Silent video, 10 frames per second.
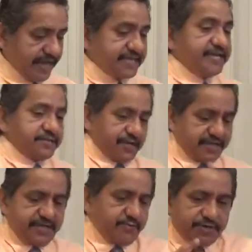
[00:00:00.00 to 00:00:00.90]
And then
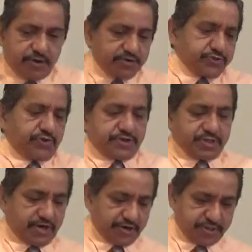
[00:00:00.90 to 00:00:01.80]
and then we go through
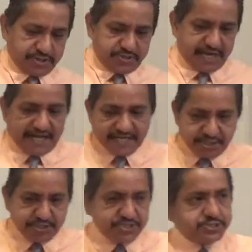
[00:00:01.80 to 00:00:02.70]
our, our
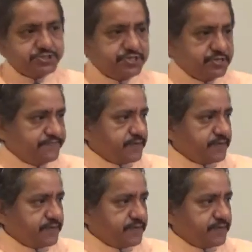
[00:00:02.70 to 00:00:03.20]
challenges,